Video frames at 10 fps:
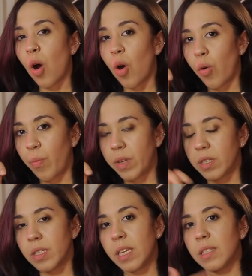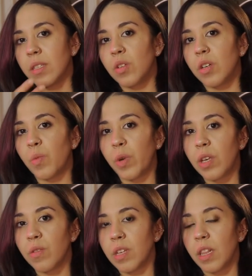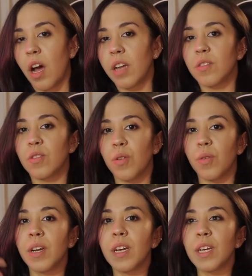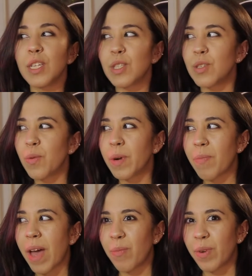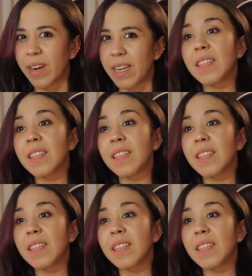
opens that's a term we use a lot so do remember it.